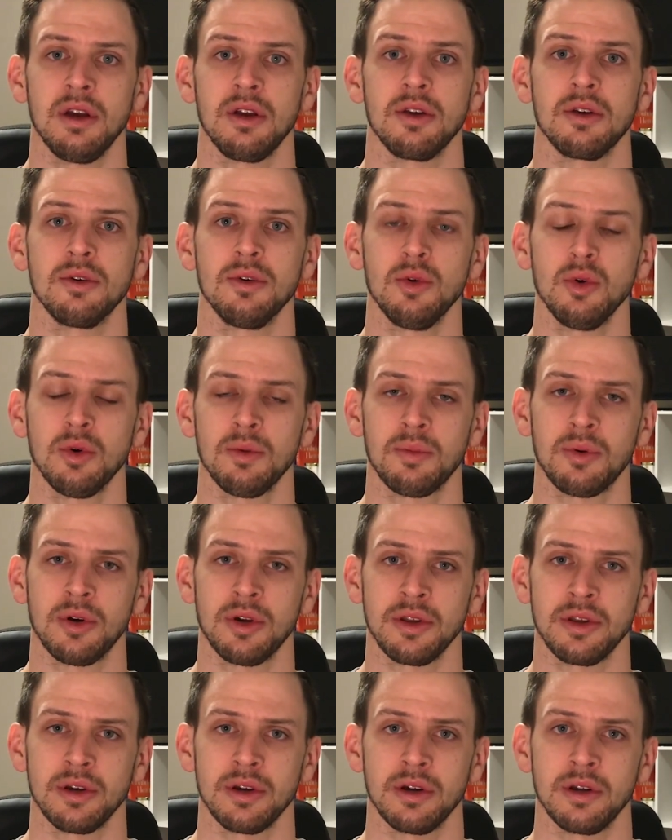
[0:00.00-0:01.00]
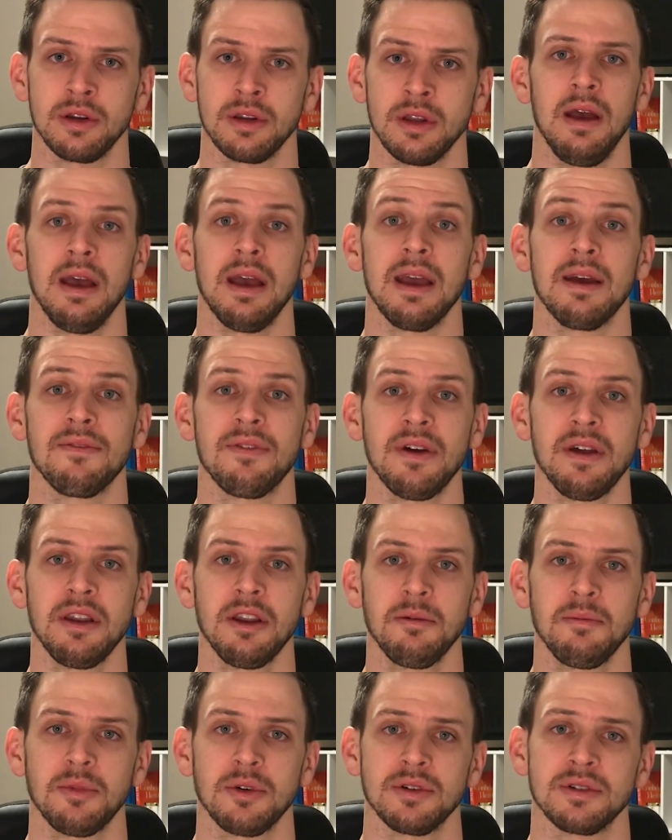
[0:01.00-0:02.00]
you're doing pretty good. If that
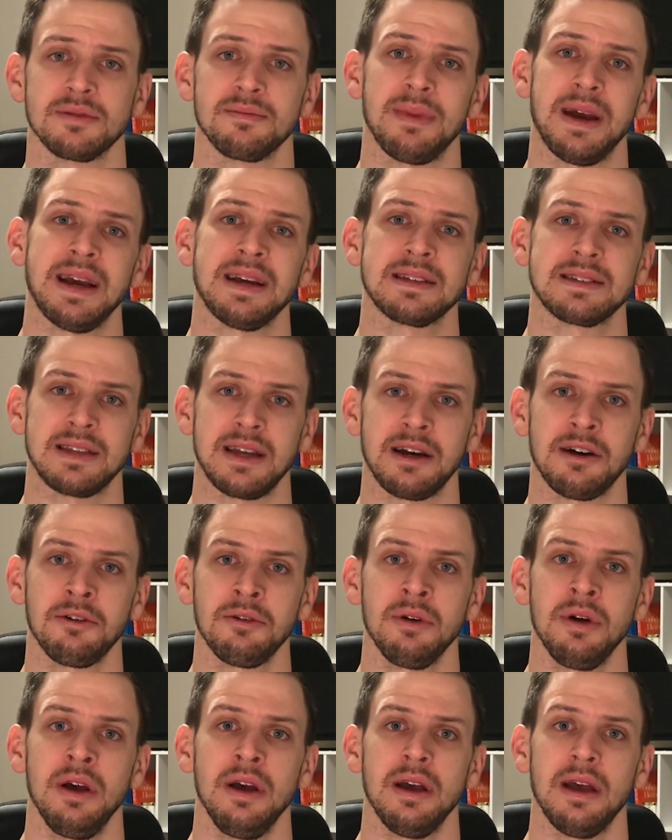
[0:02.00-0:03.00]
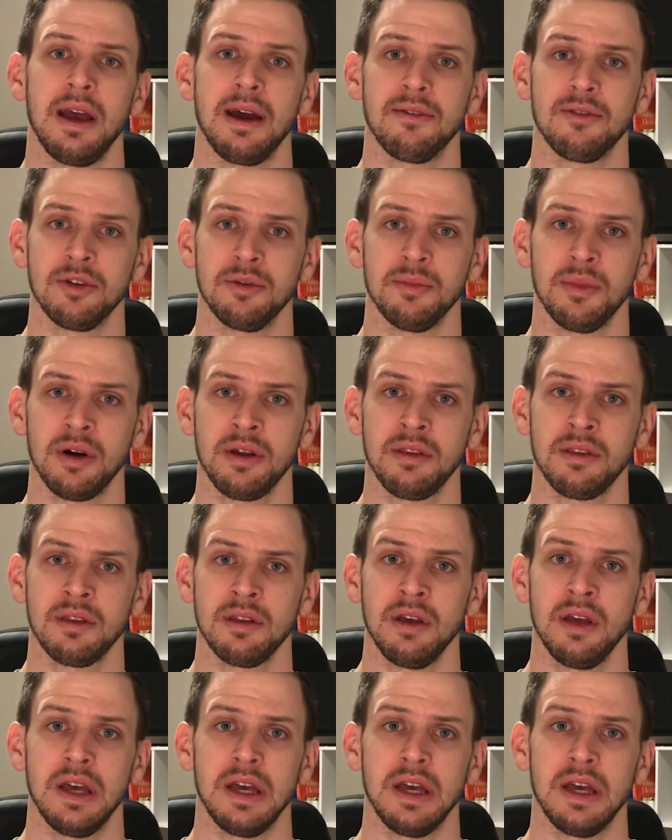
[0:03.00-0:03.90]
number is maxed out every month,